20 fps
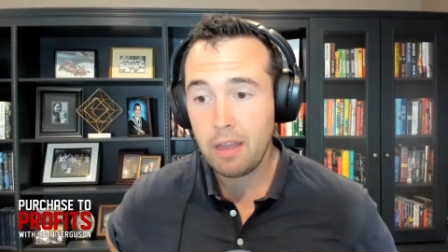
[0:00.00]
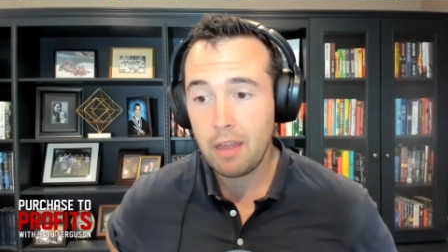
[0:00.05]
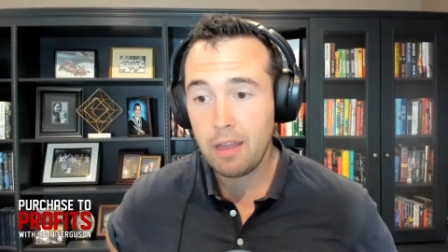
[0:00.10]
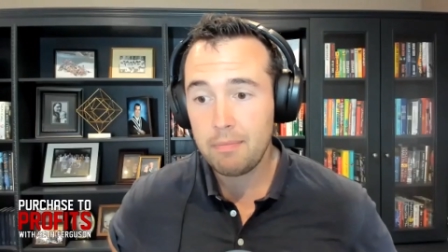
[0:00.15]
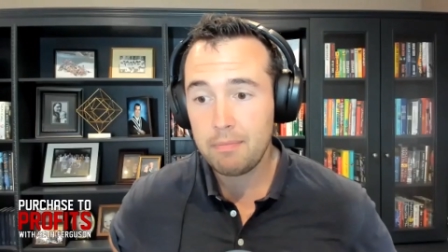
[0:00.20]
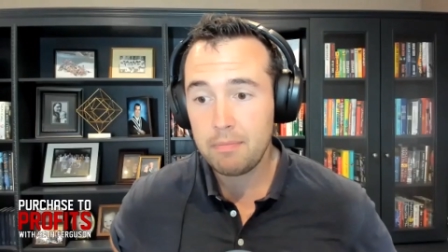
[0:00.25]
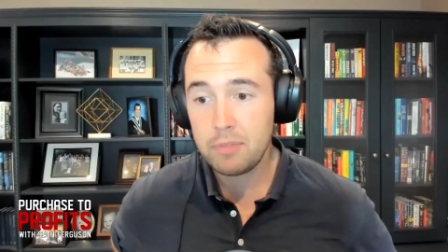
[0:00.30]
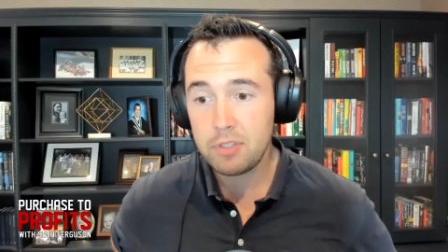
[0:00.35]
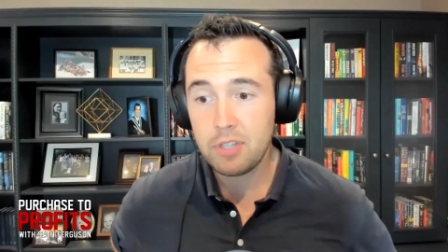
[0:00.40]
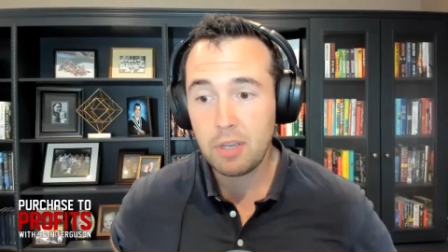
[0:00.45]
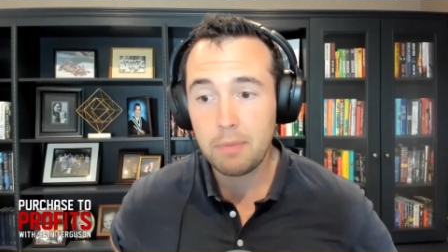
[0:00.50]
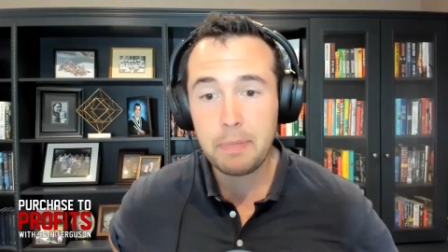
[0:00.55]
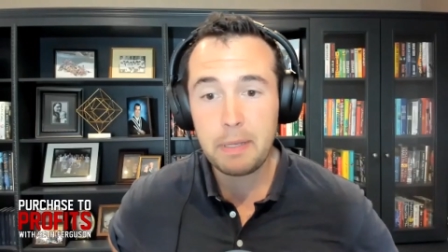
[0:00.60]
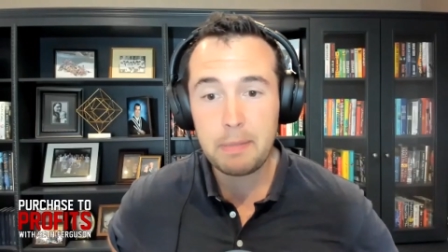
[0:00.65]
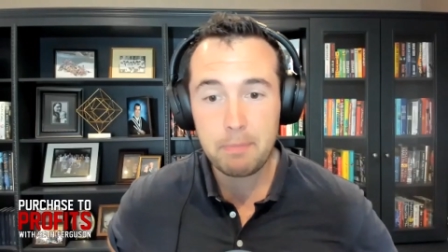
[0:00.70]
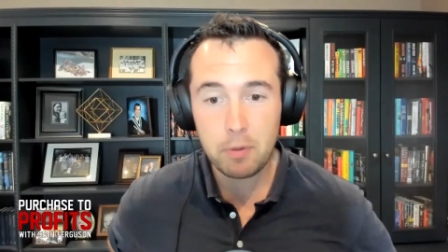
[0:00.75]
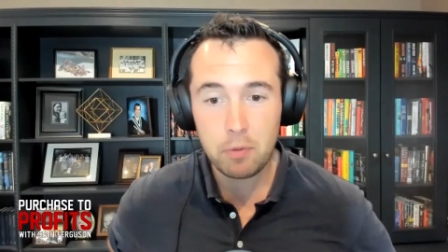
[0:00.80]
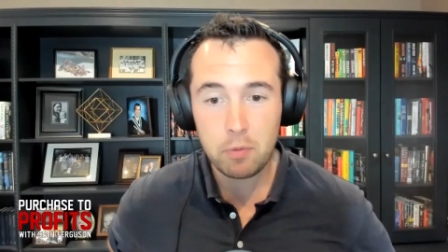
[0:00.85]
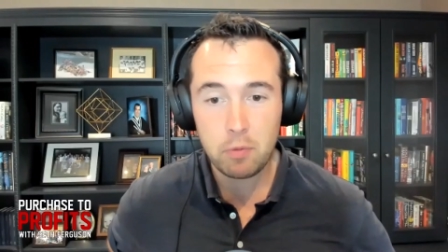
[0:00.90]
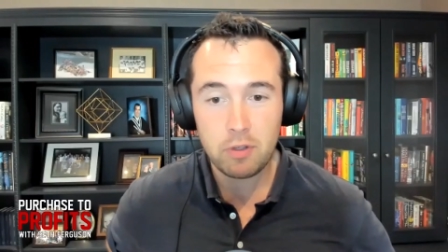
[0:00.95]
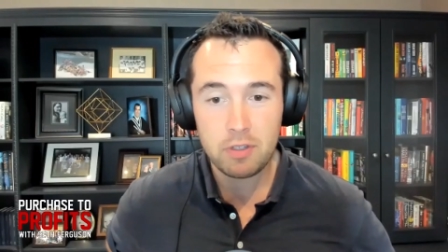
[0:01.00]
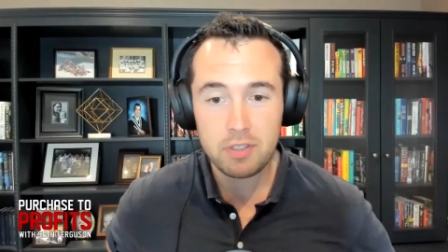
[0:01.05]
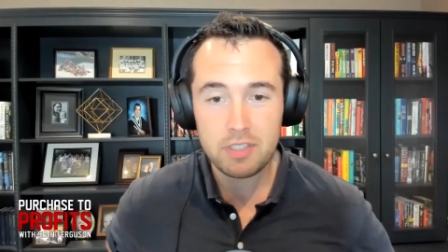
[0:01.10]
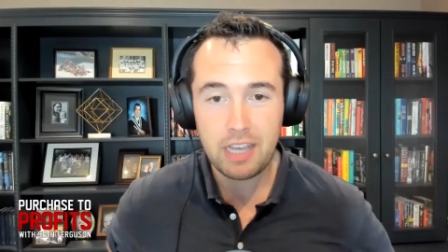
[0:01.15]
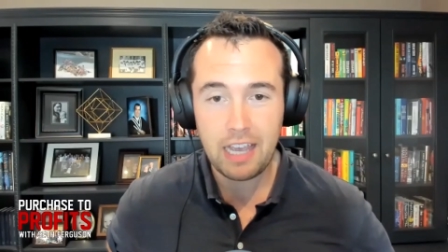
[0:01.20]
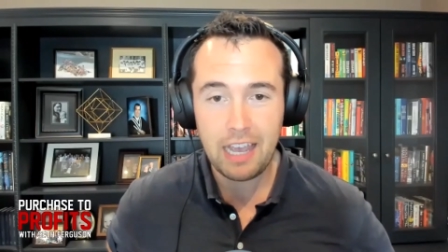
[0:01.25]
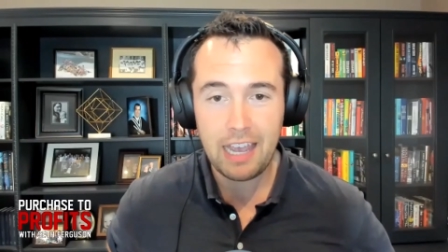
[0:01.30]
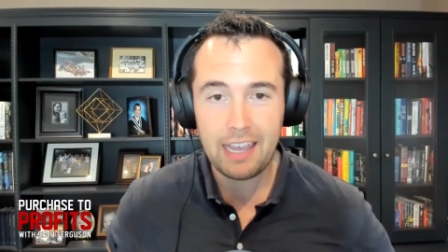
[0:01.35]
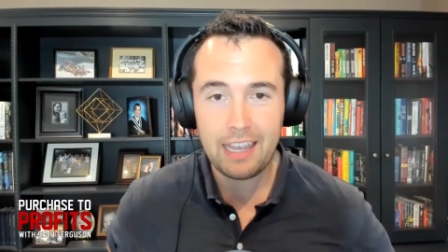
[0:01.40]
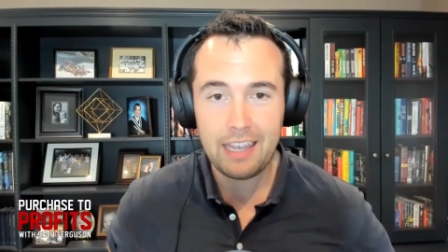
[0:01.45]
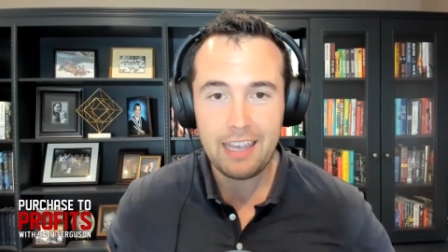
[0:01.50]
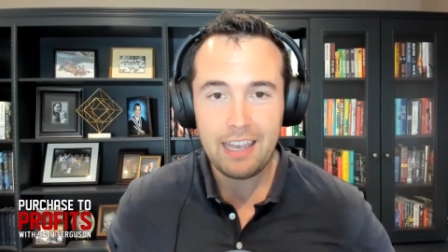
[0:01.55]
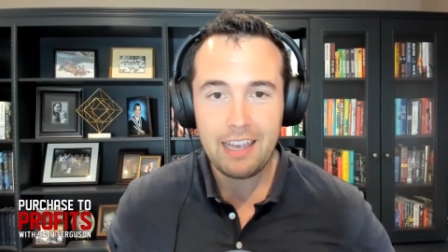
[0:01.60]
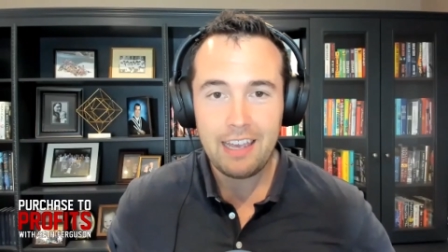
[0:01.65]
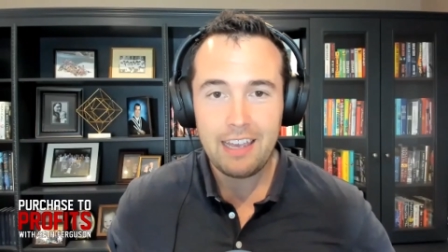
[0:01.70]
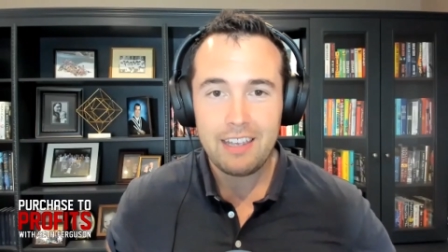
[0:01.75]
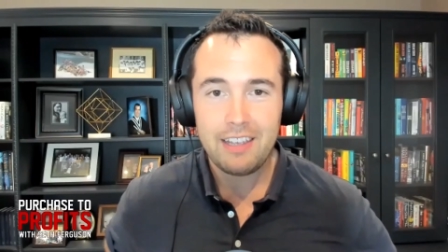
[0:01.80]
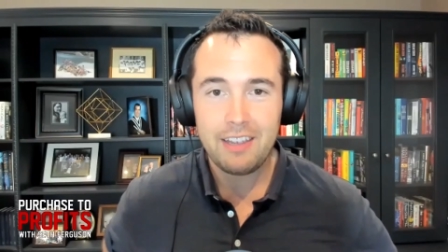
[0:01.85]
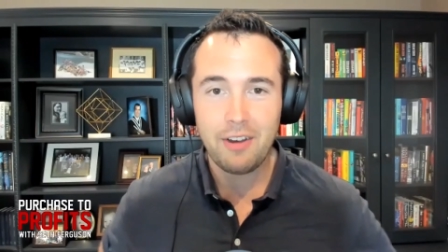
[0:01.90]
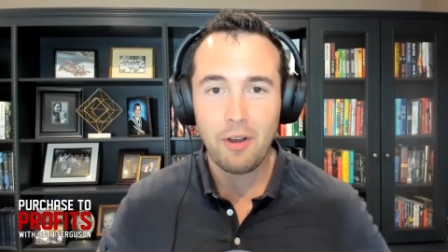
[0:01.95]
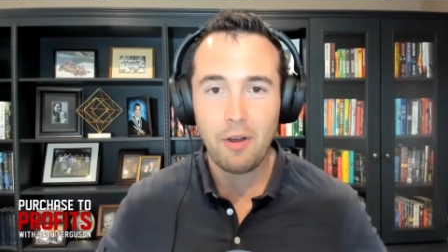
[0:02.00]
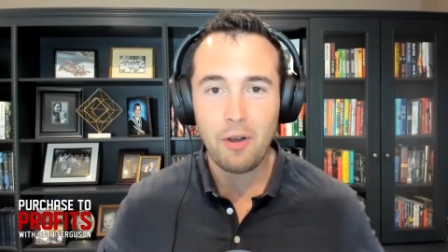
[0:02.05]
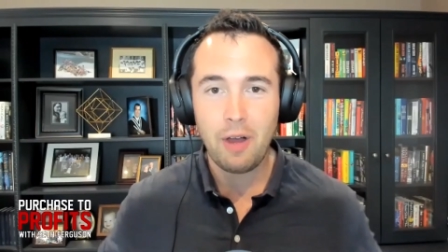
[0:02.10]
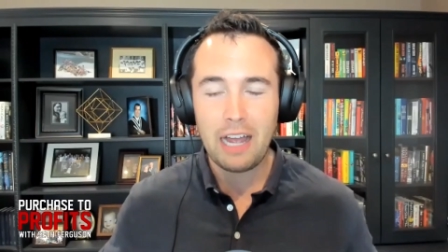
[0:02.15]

Um, some people will say, you know,